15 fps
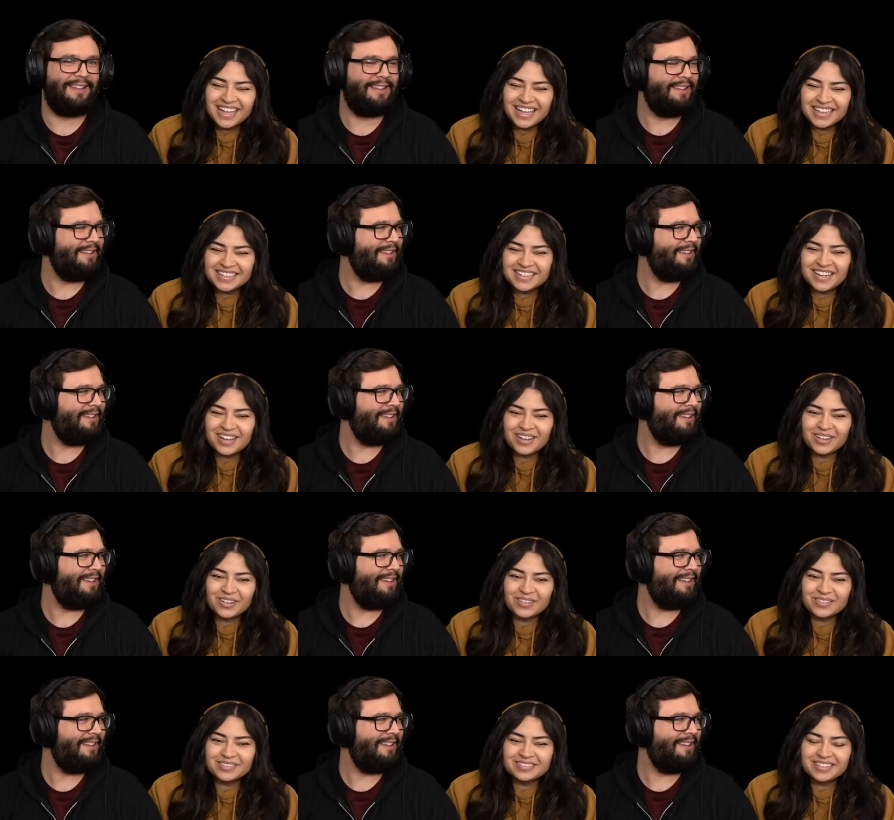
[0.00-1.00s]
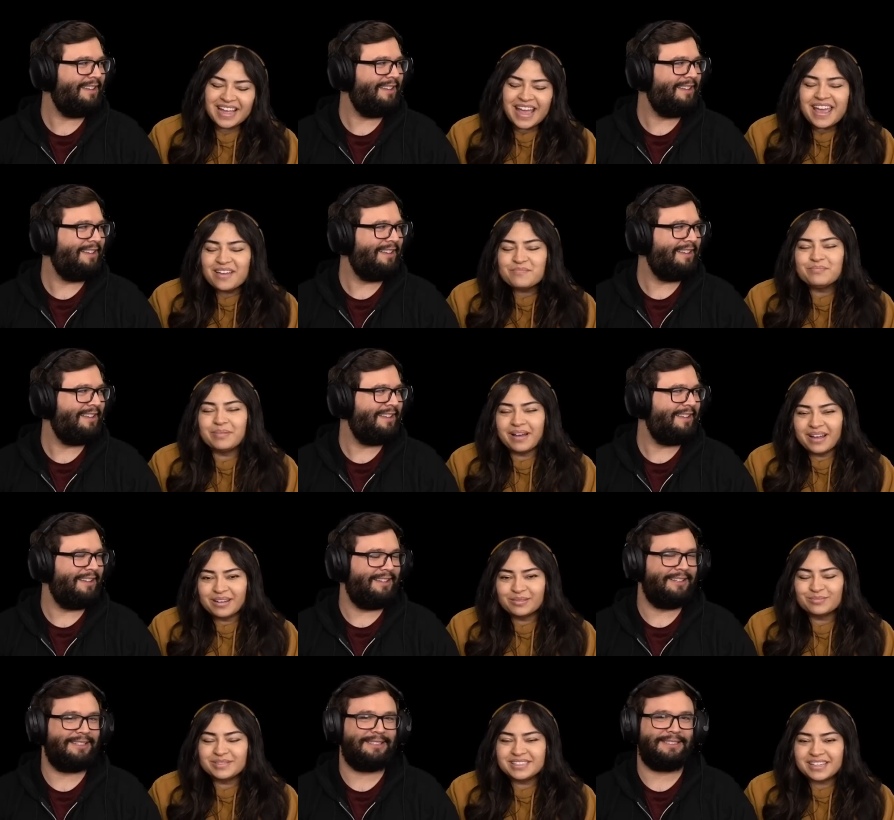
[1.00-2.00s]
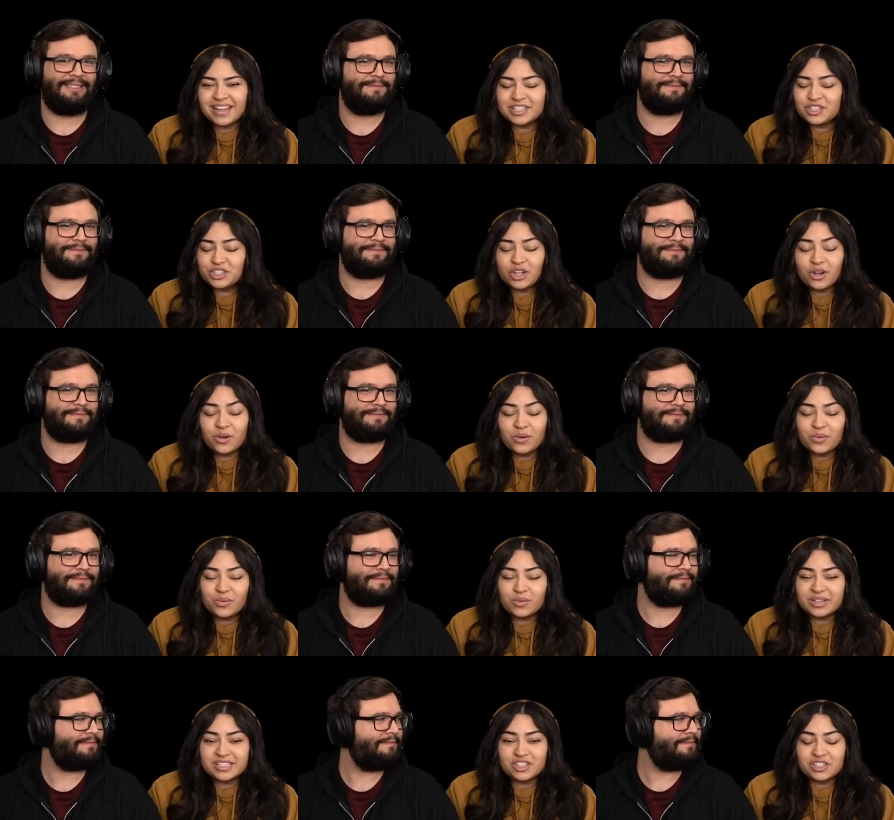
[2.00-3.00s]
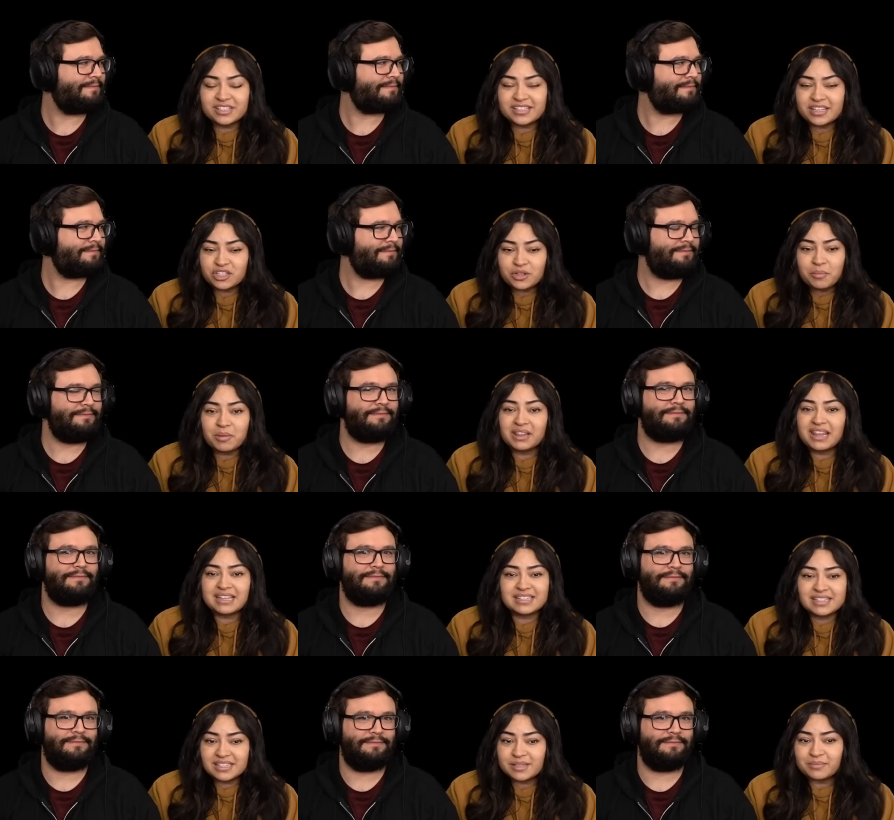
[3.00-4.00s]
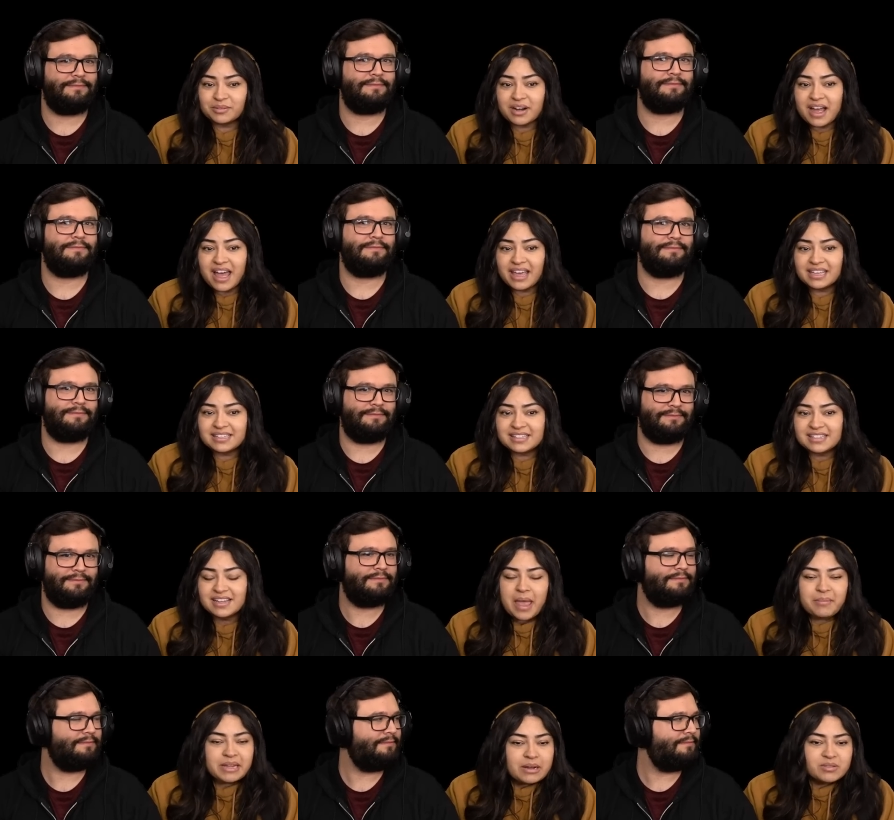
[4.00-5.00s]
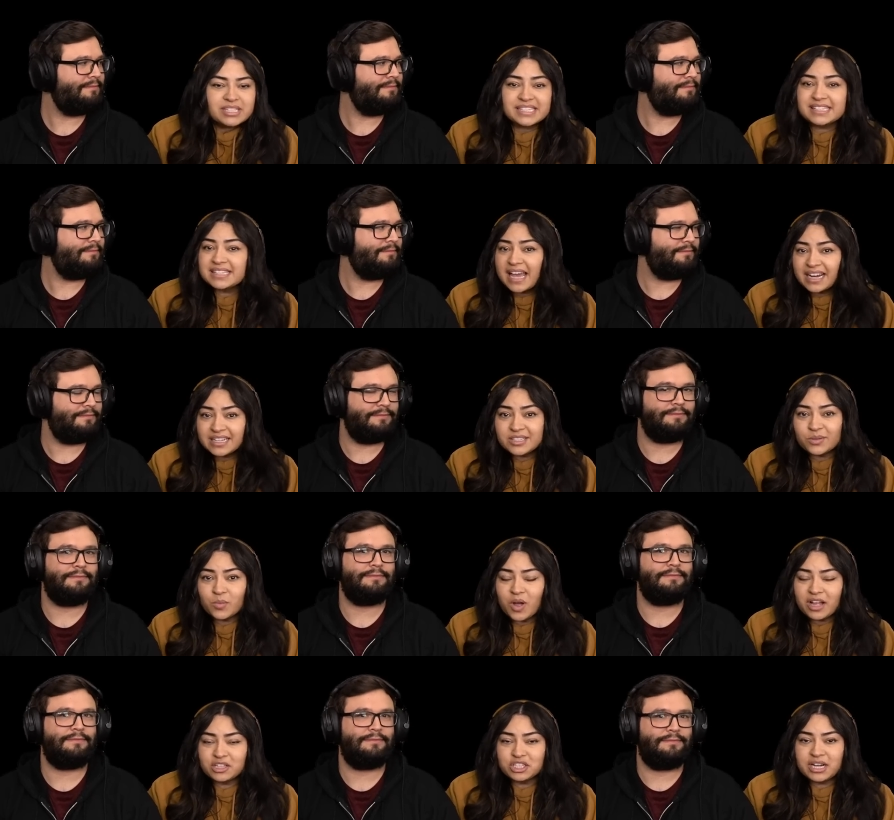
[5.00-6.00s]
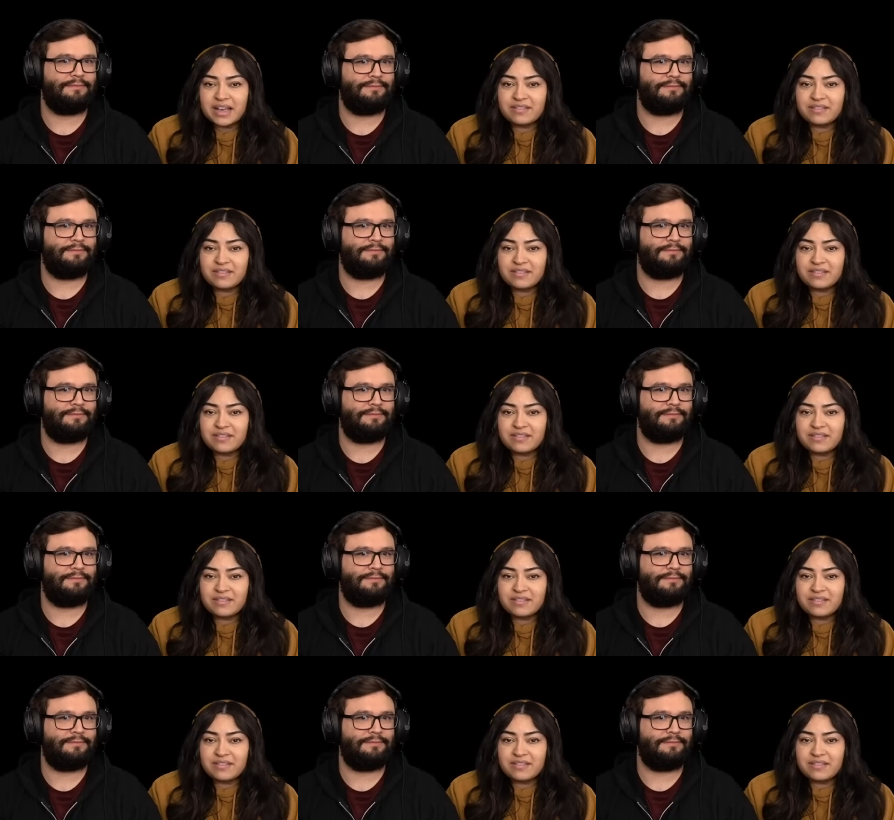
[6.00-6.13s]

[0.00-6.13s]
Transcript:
Speaker 1: I know. I am bummed. The show was just such a pleasant surprise. I mean, I was excited to watch it